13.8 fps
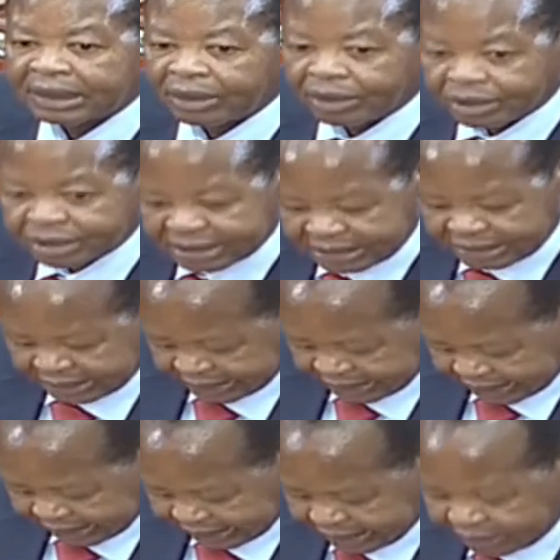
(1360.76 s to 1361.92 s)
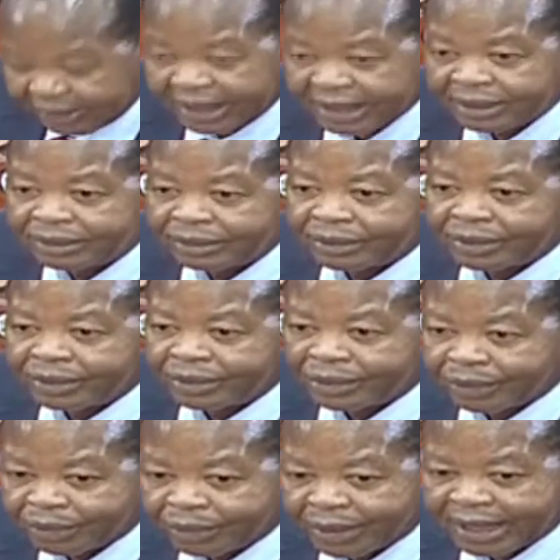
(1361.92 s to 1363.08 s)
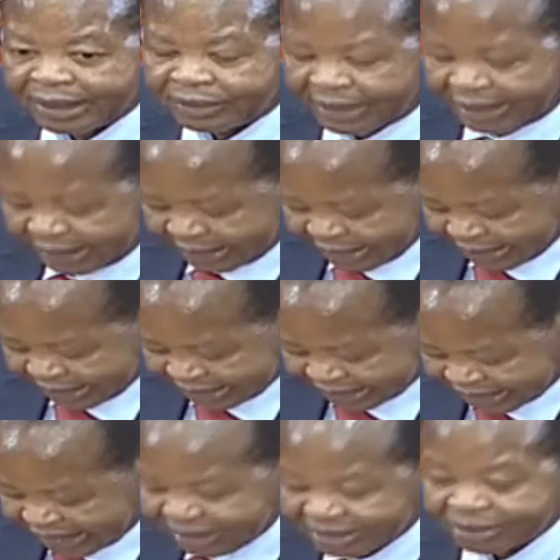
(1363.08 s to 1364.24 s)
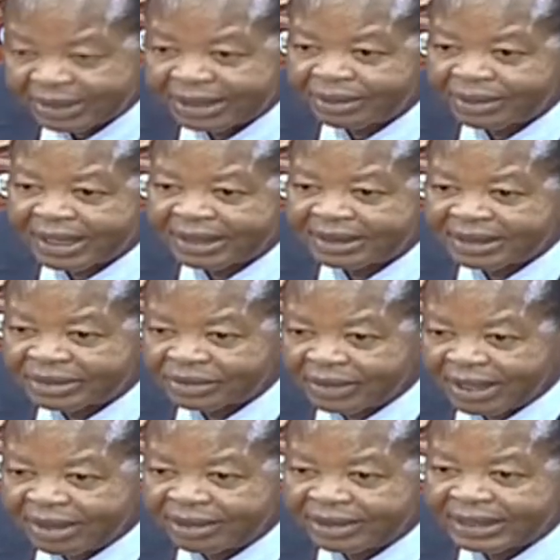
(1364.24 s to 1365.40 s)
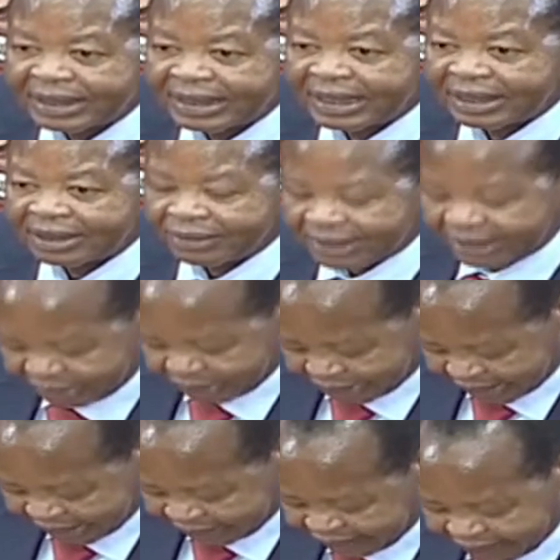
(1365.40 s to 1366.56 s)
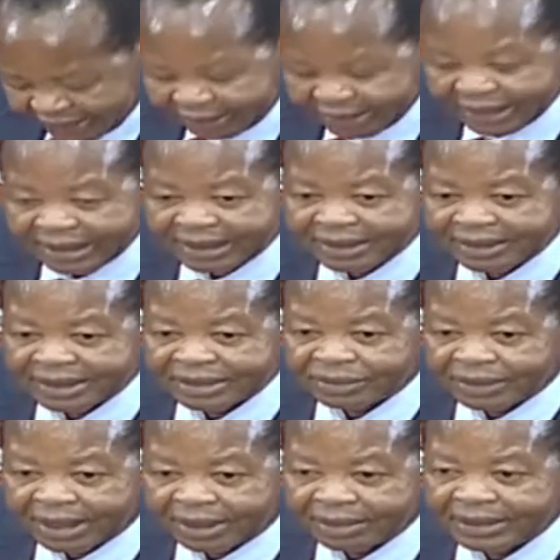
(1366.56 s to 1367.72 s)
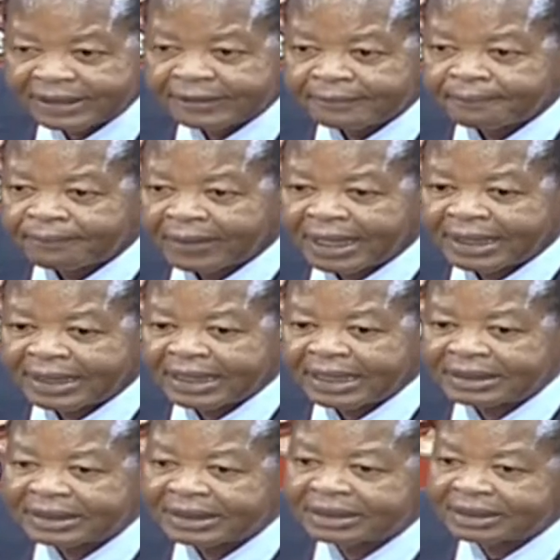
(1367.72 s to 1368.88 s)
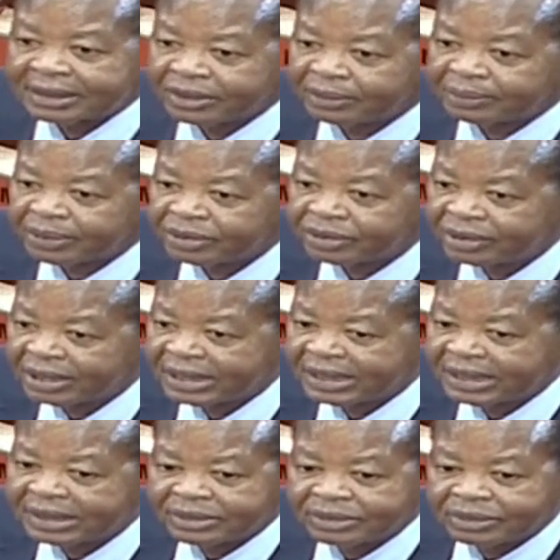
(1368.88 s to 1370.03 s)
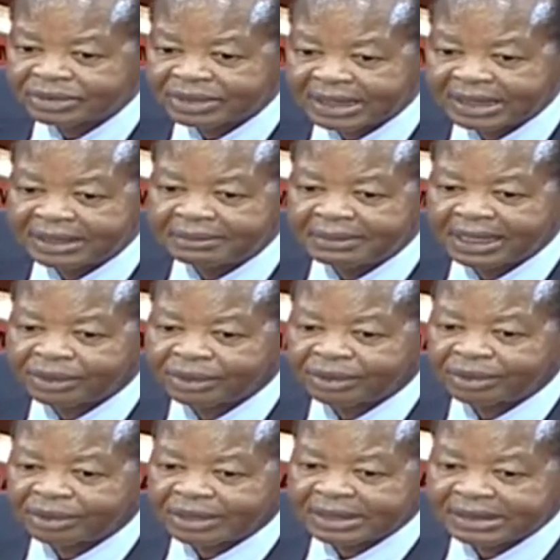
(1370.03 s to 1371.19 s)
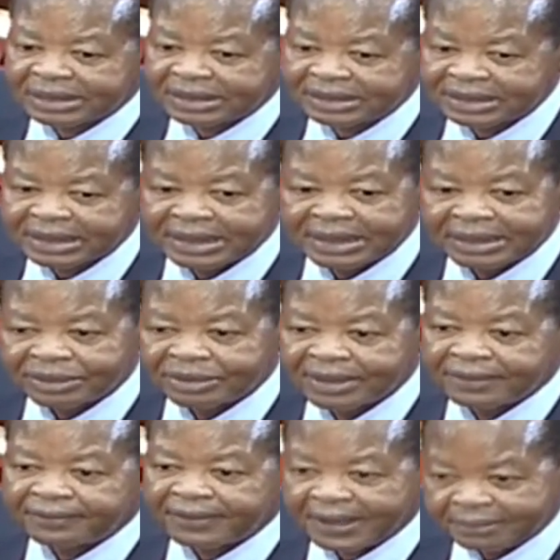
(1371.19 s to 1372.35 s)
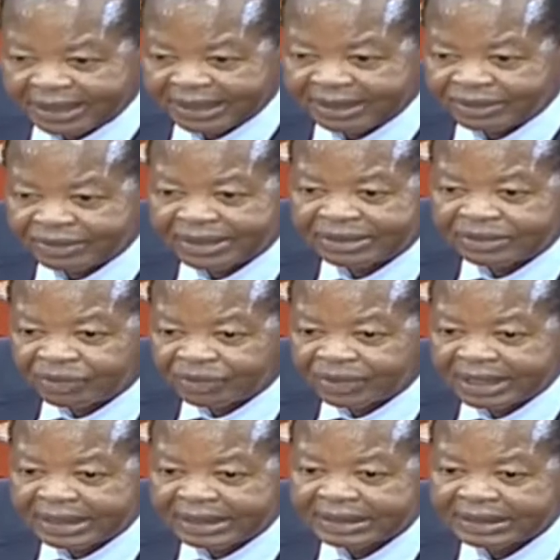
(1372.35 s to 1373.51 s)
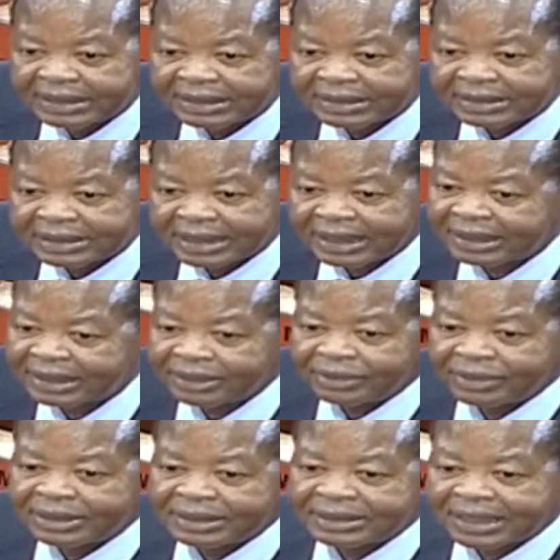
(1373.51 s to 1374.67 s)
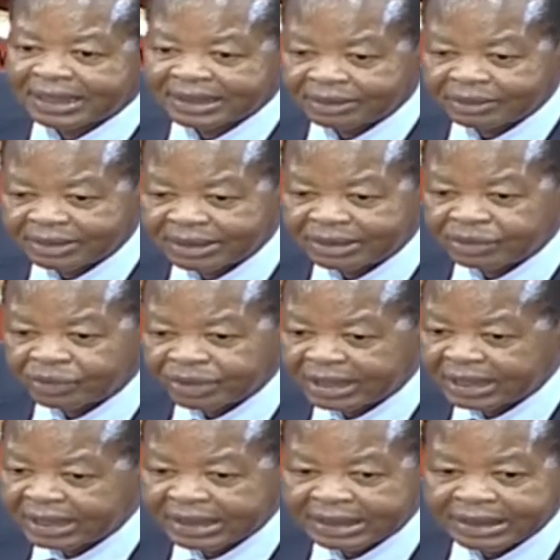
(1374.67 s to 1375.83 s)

God is the one who actually decides when you are in this world and when you leave in, in this world. And I take this opportunity to send my condolences to the family, to the children, starting, starting with Judy,